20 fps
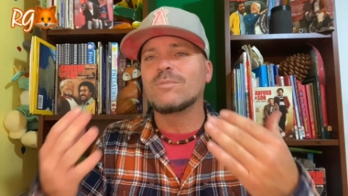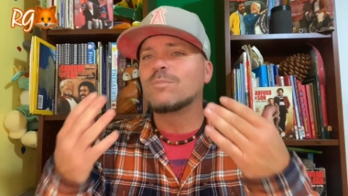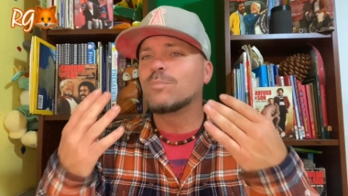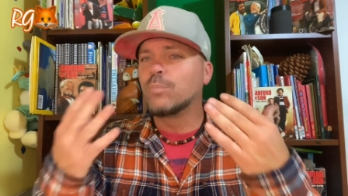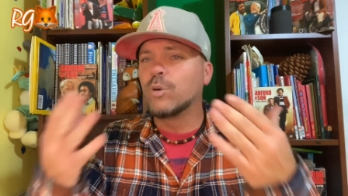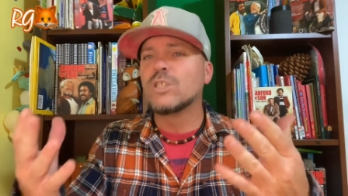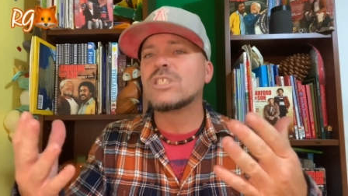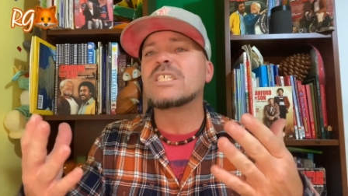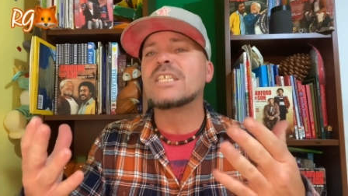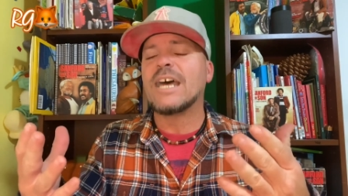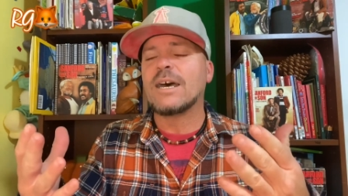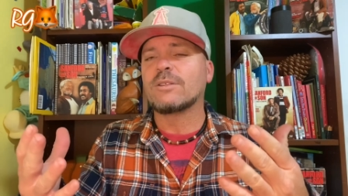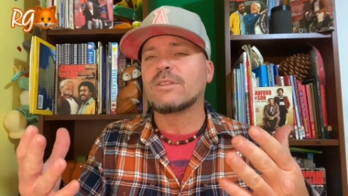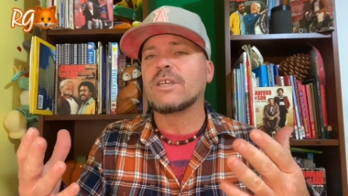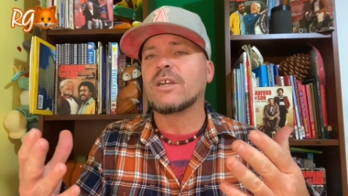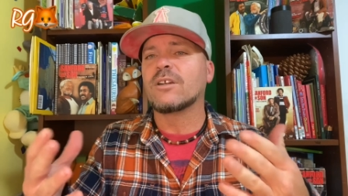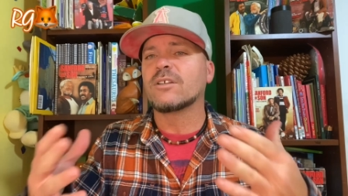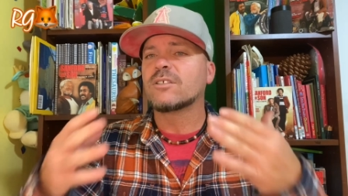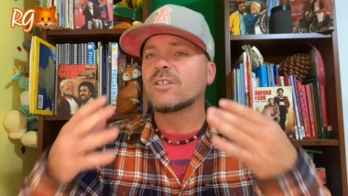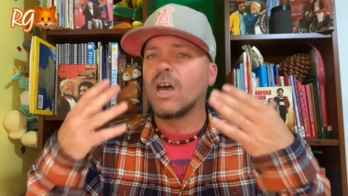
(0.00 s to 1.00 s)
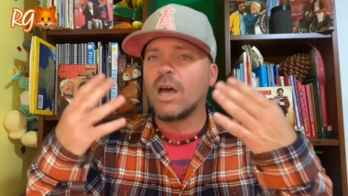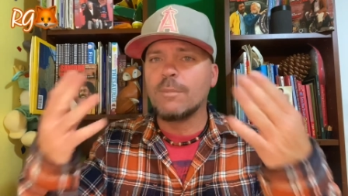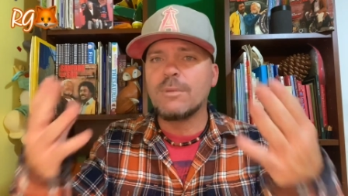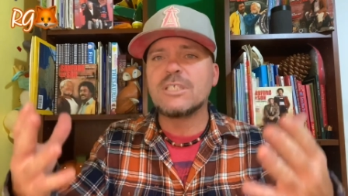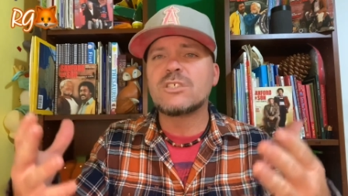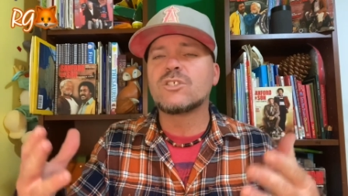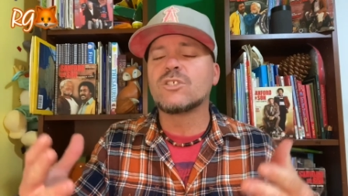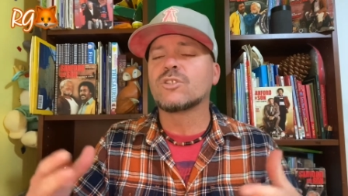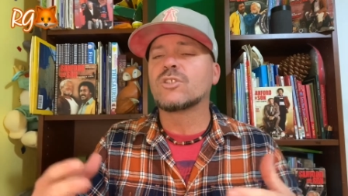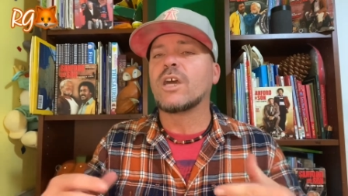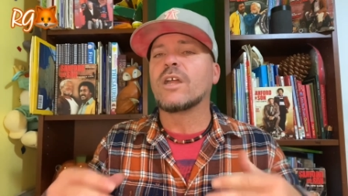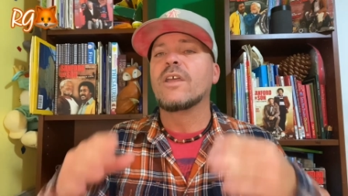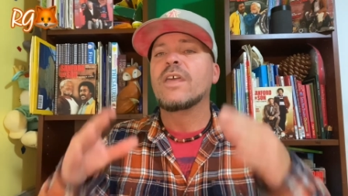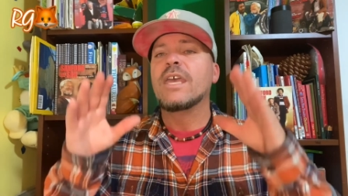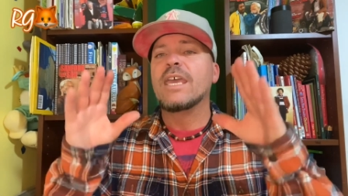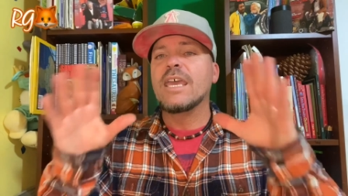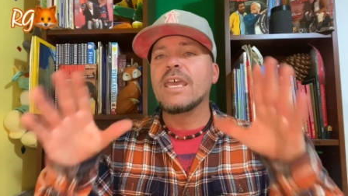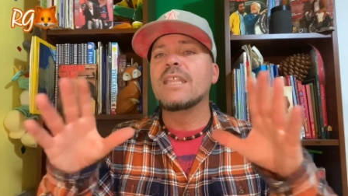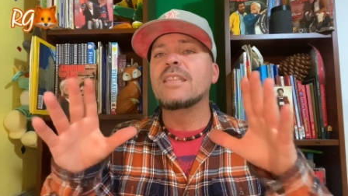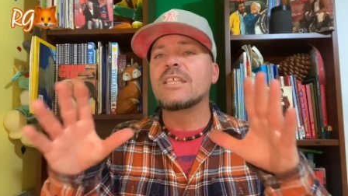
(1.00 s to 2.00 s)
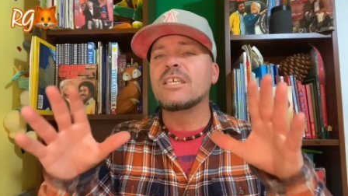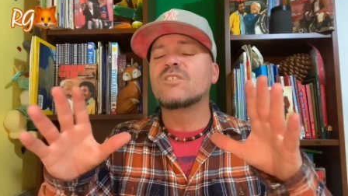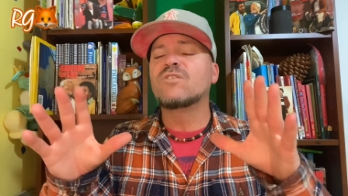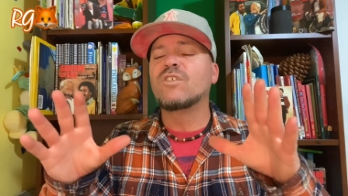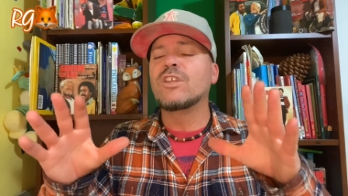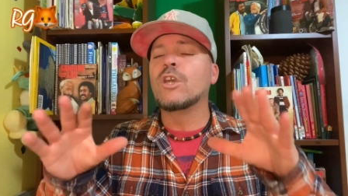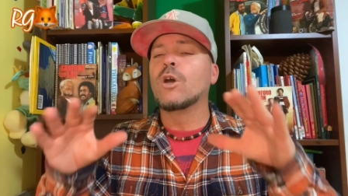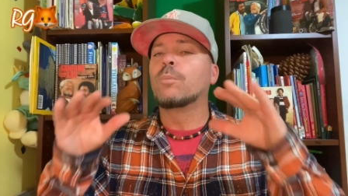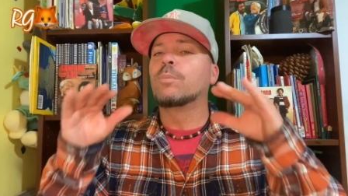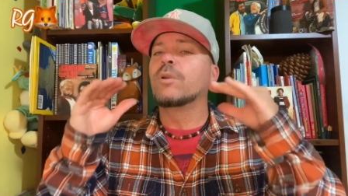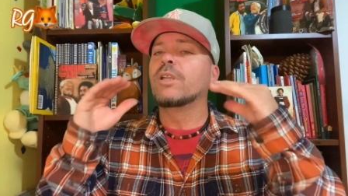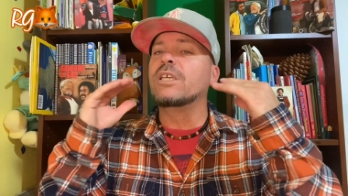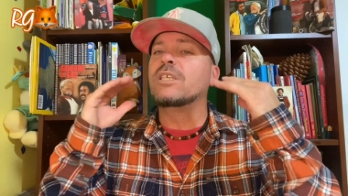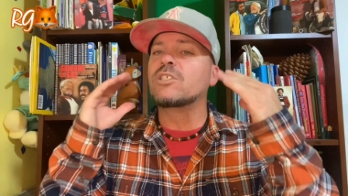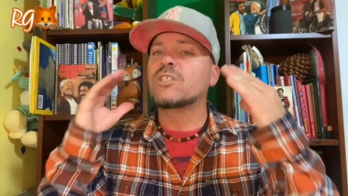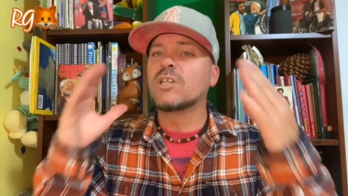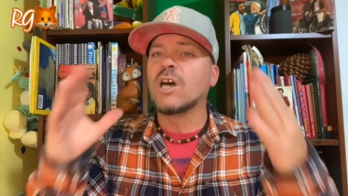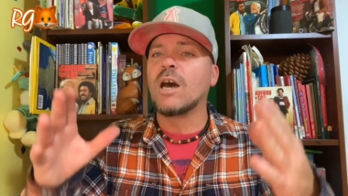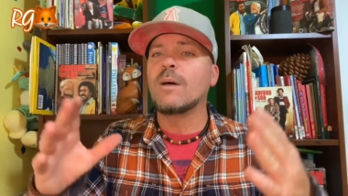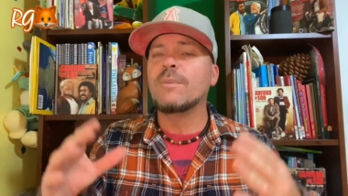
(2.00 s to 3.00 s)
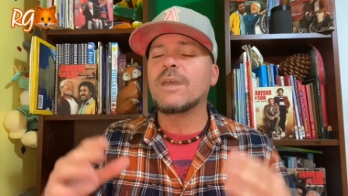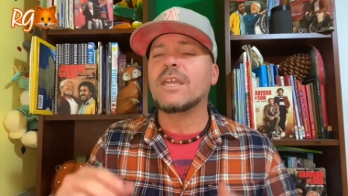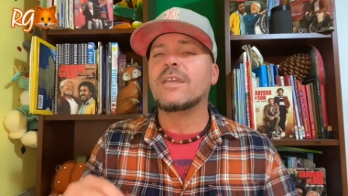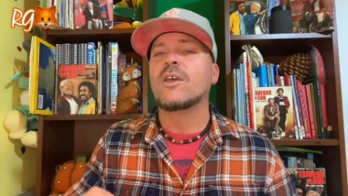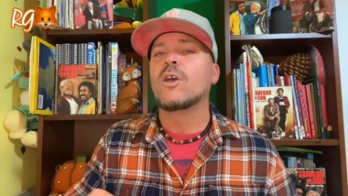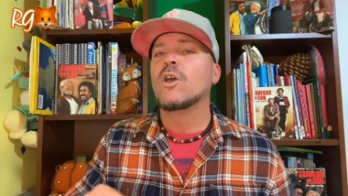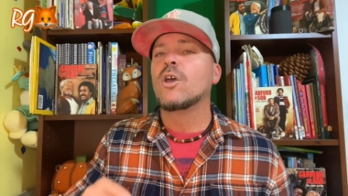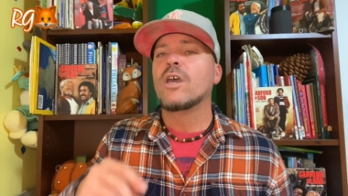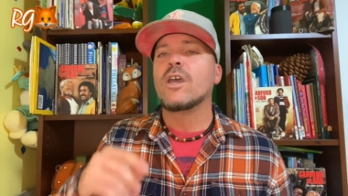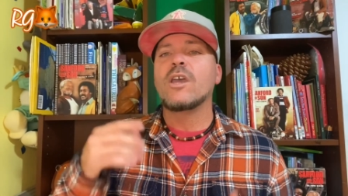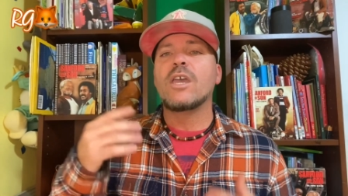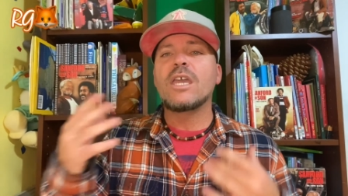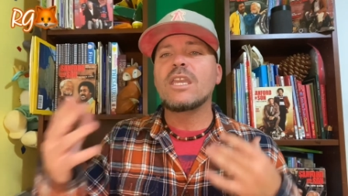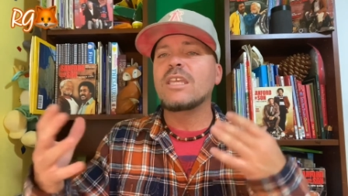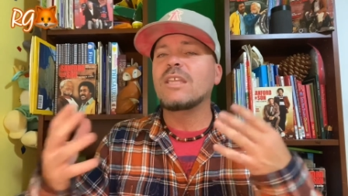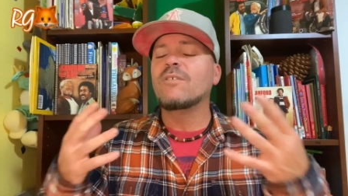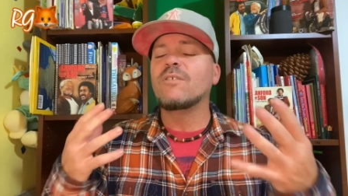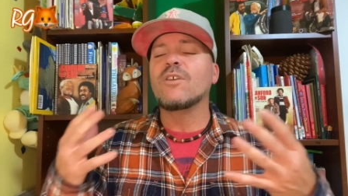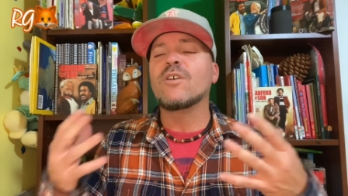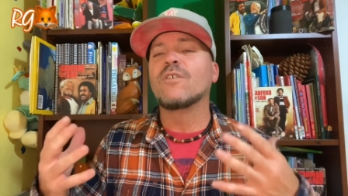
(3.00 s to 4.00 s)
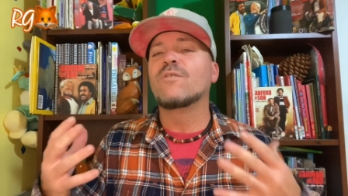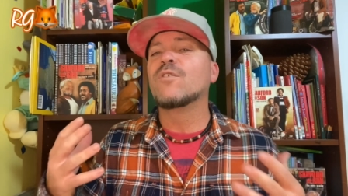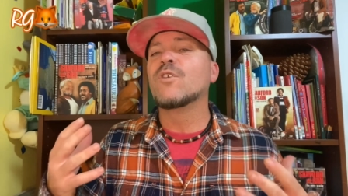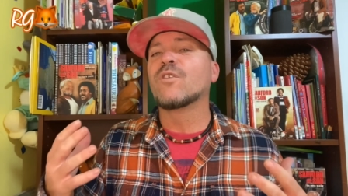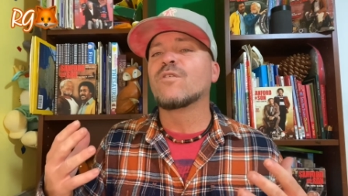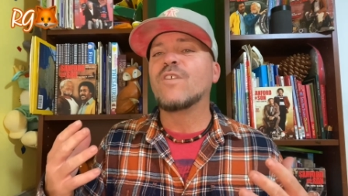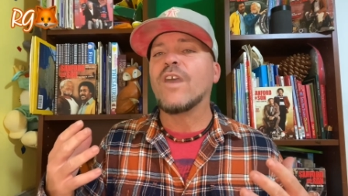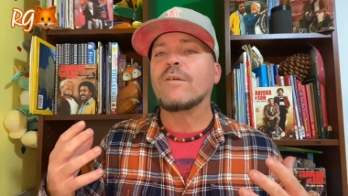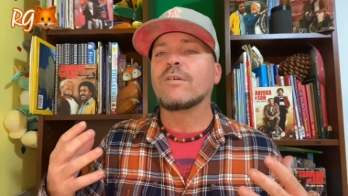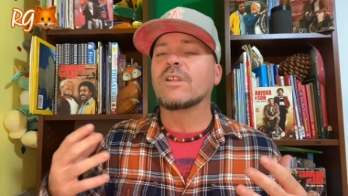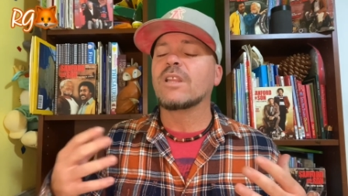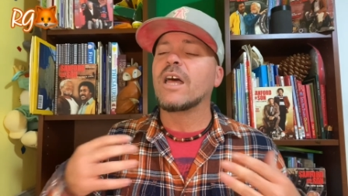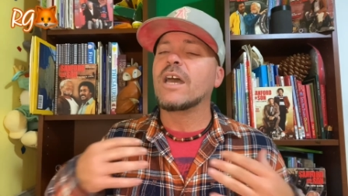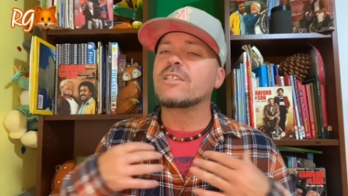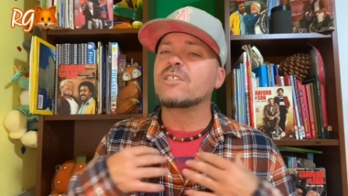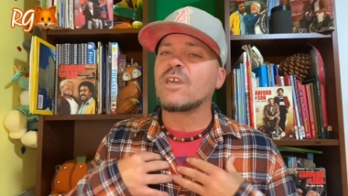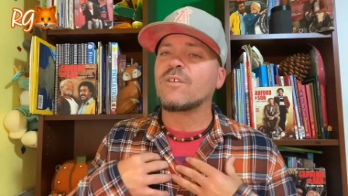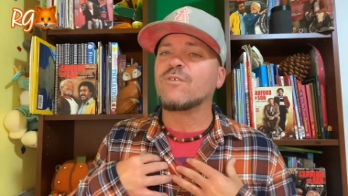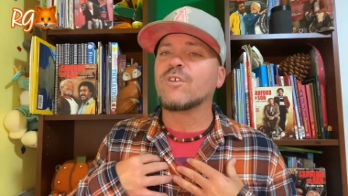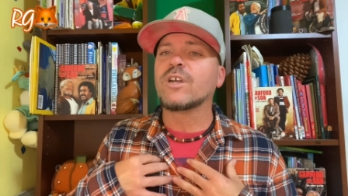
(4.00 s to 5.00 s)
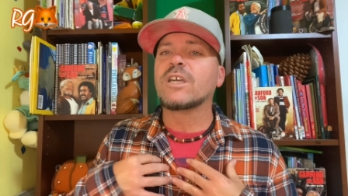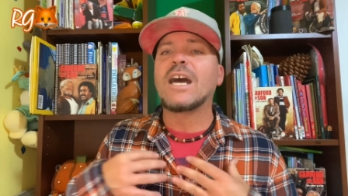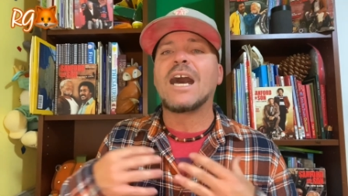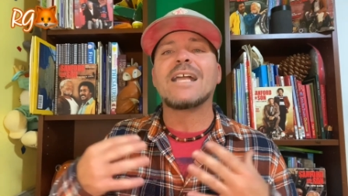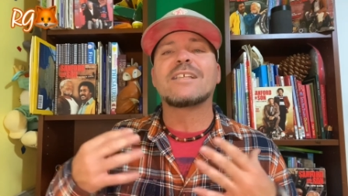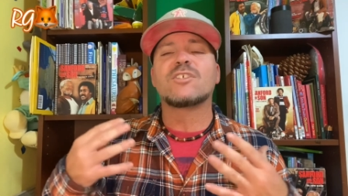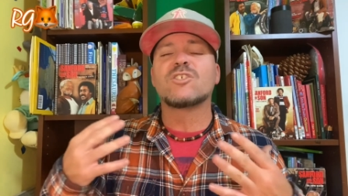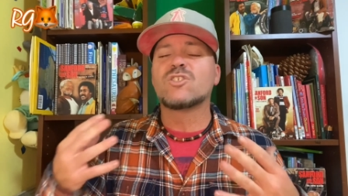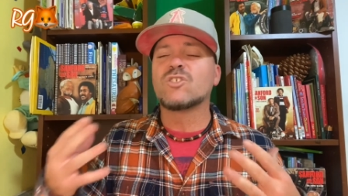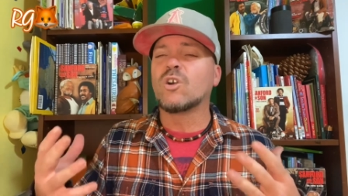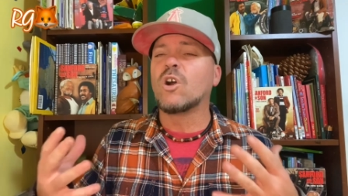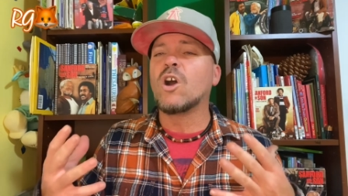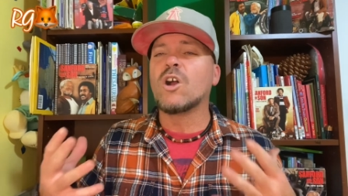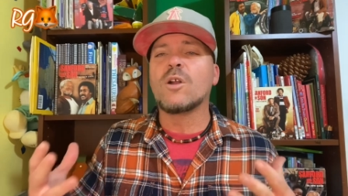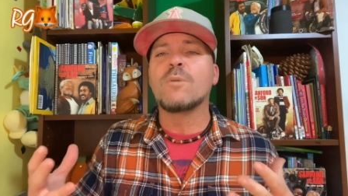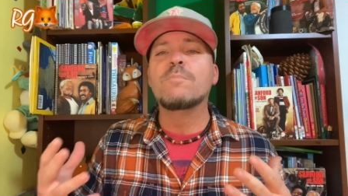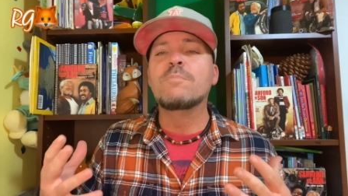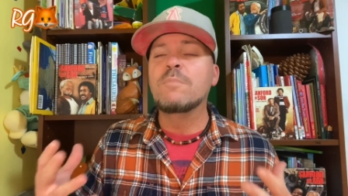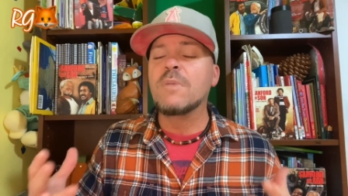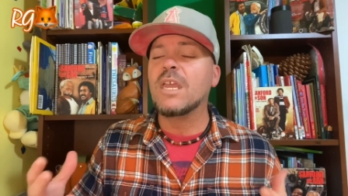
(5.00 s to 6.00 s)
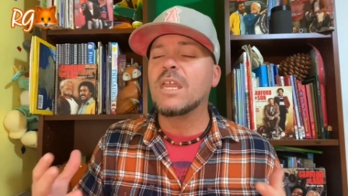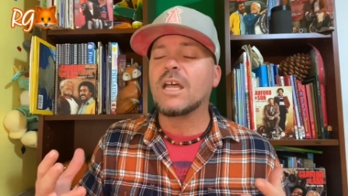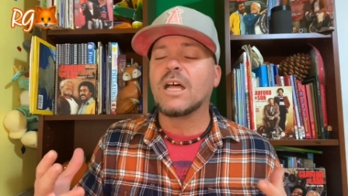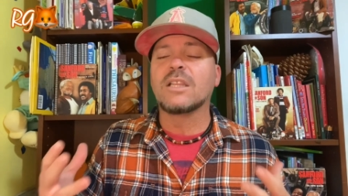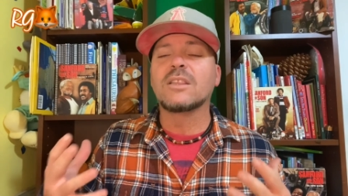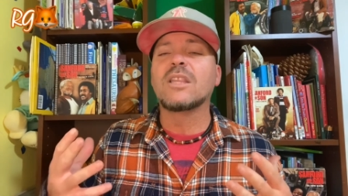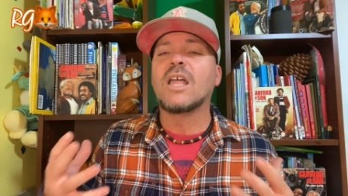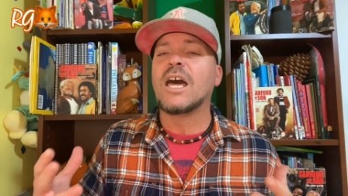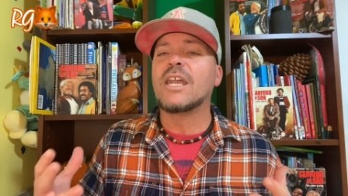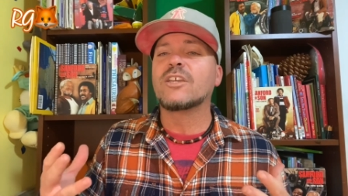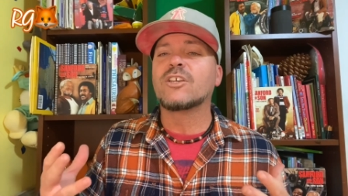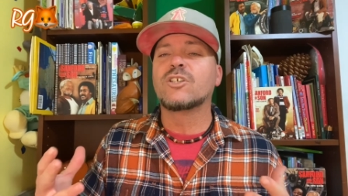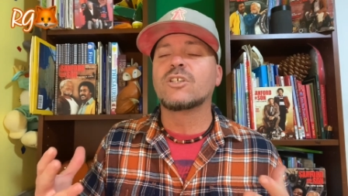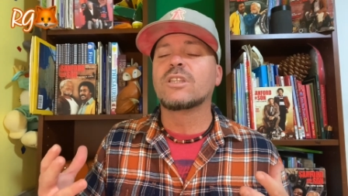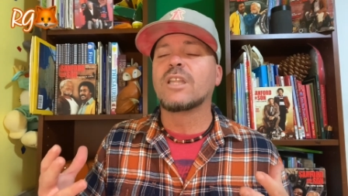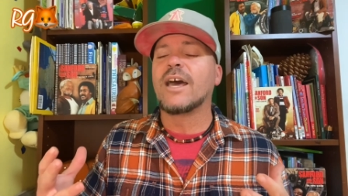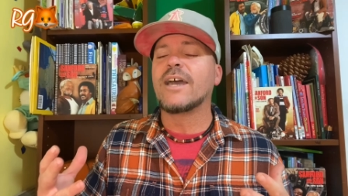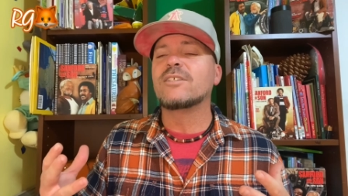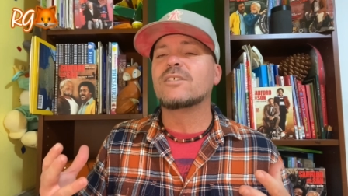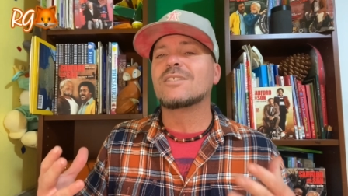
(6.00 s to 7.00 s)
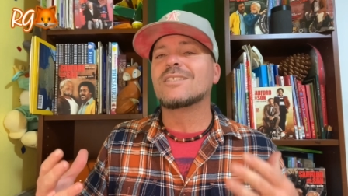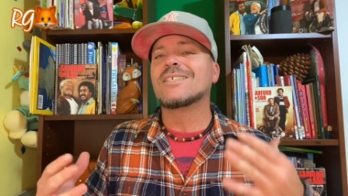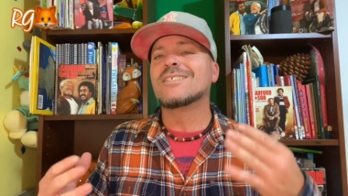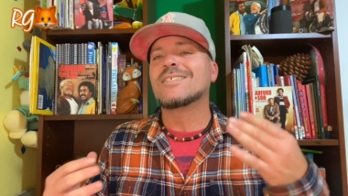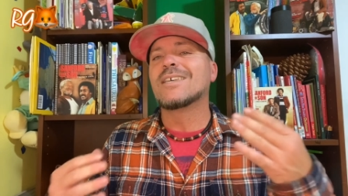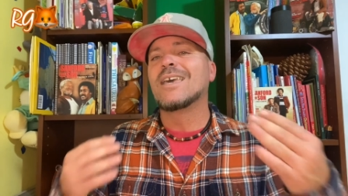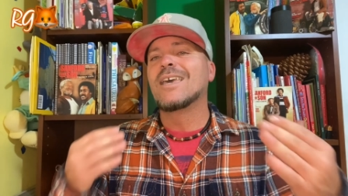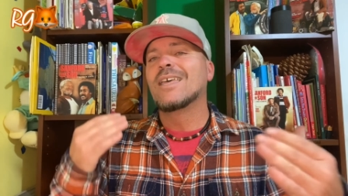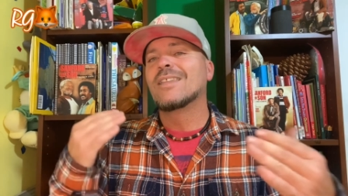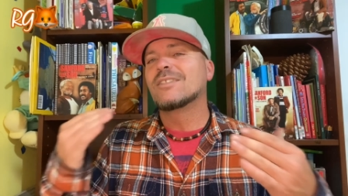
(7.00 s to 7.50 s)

puts it out there, comments their thoughts. In this video, please comment, any of your favorite lines I forgot, because there are a lot of good lines in this.